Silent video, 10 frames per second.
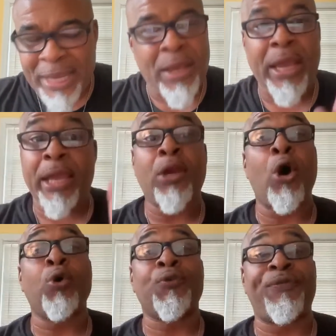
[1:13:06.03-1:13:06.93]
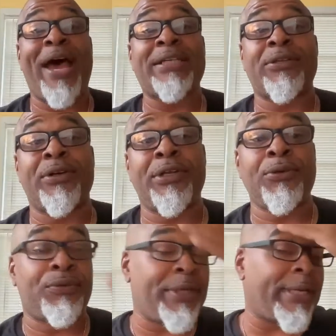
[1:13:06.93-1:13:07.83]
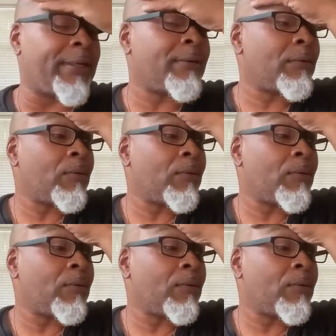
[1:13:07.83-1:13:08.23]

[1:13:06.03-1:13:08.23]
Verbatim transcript: It, it goes faster than you think.